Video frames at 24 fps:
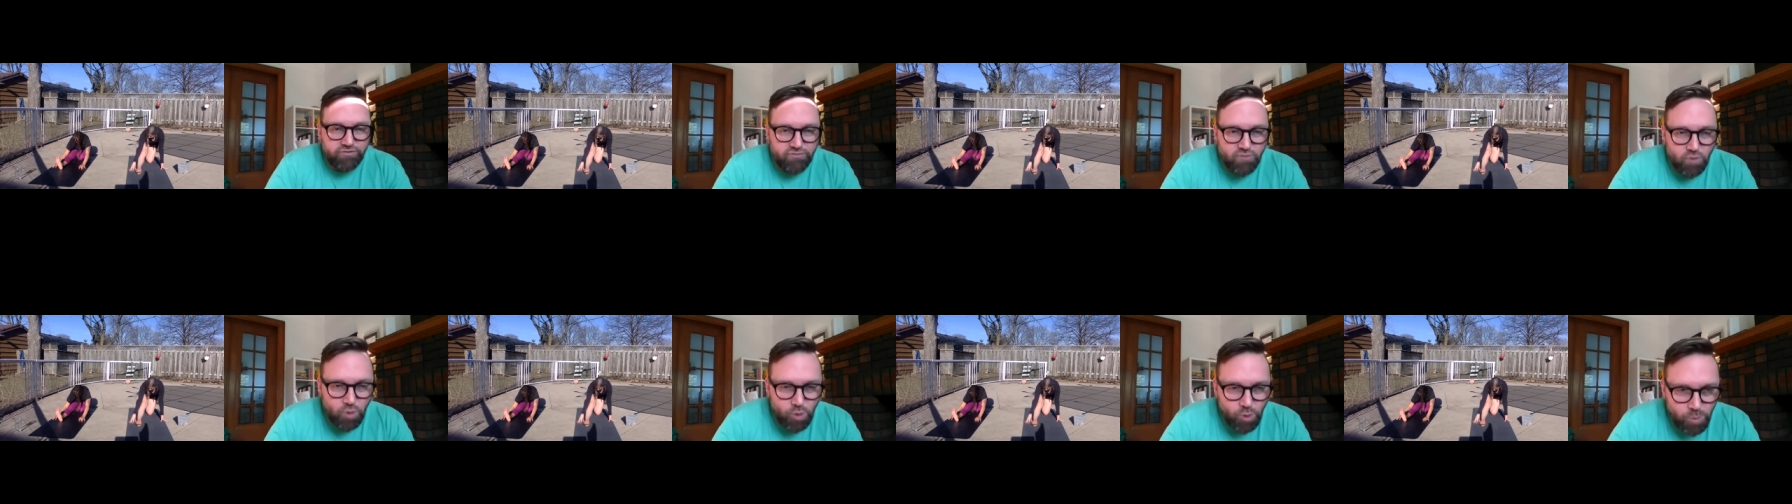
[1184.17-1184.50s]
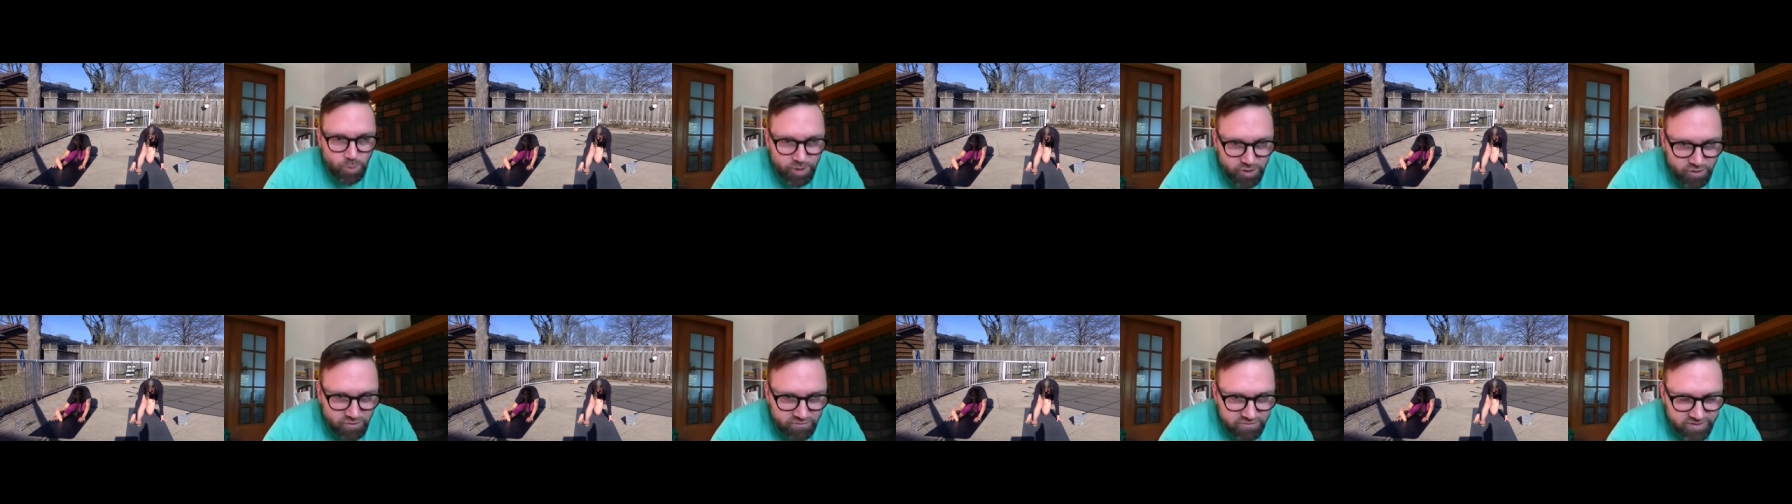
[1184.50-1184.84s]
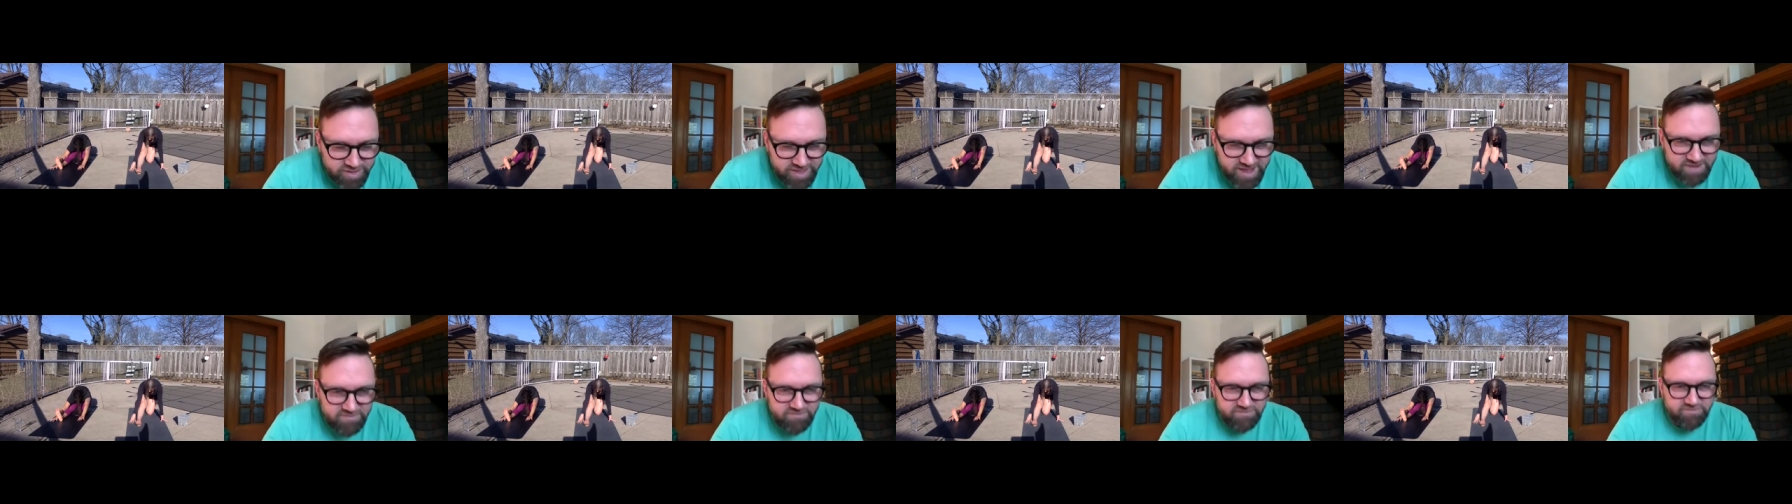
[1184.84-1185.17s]
forward
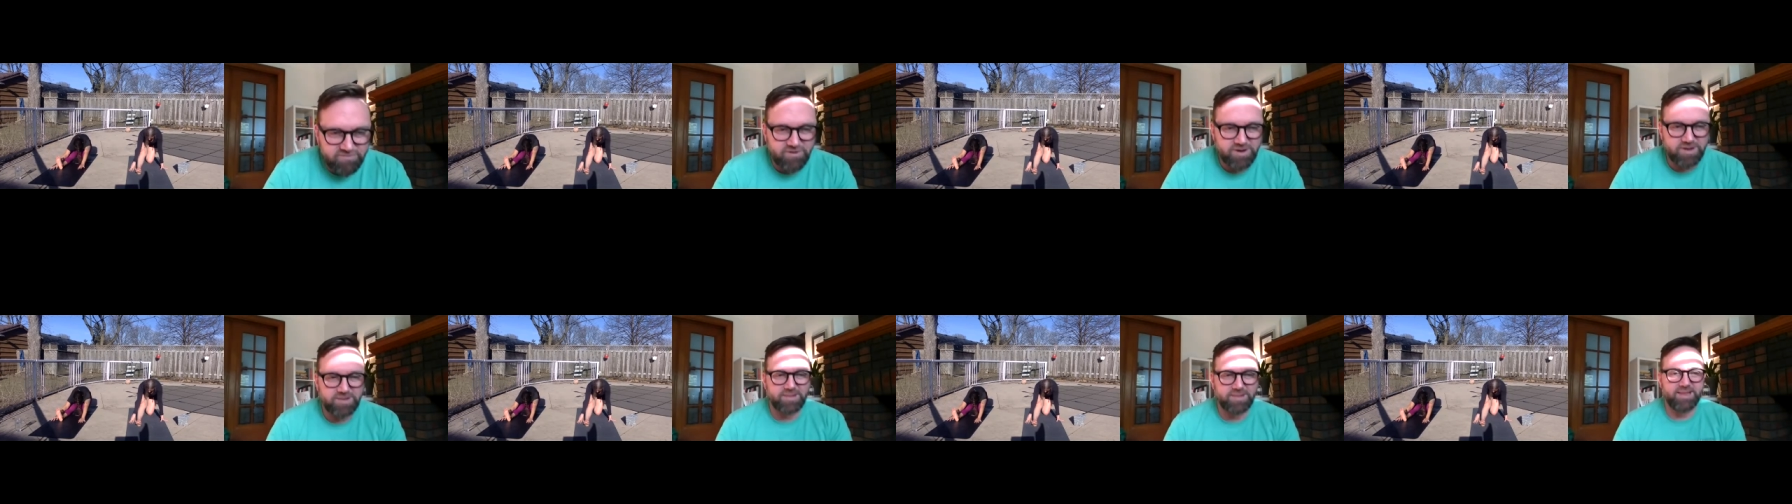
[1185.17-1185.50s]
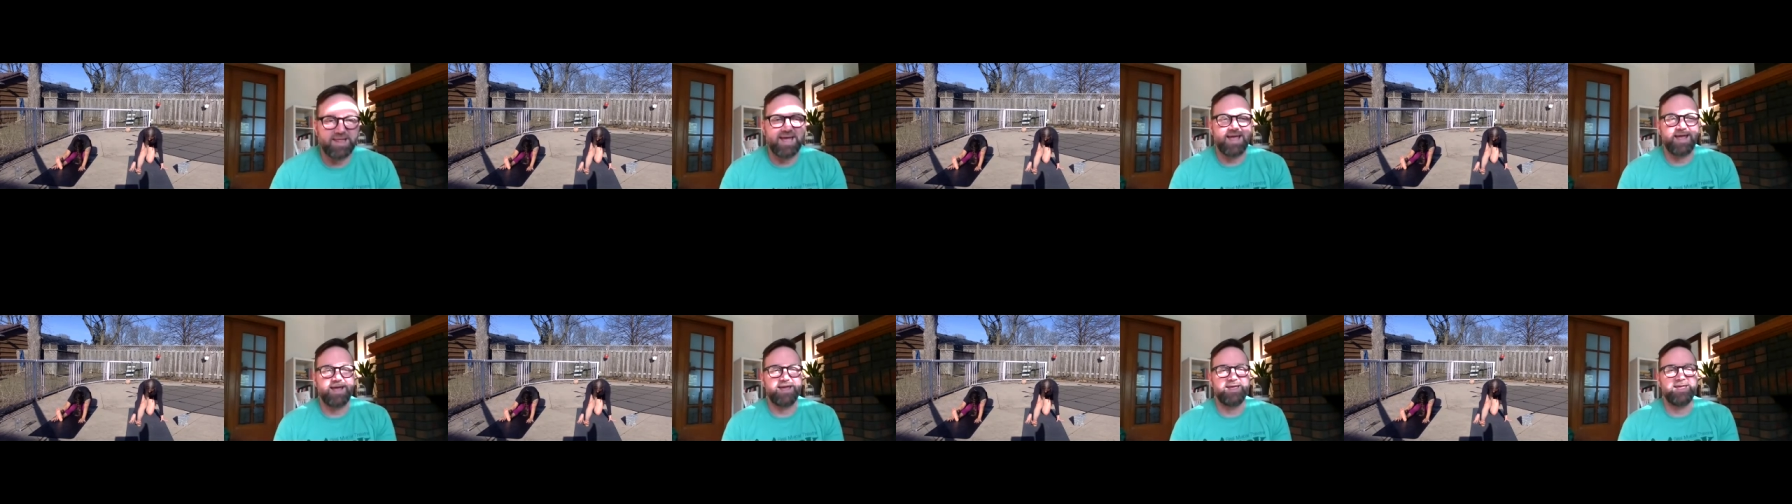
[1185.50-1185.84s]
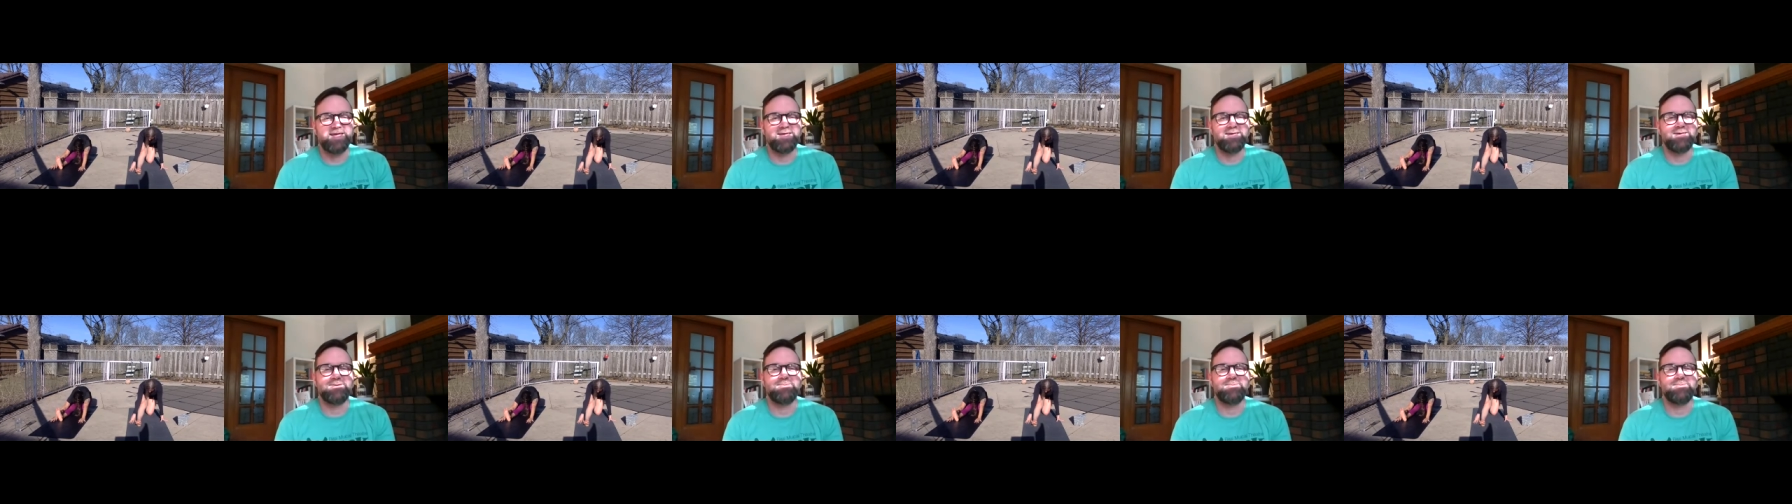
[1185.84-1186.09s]
over that front leg.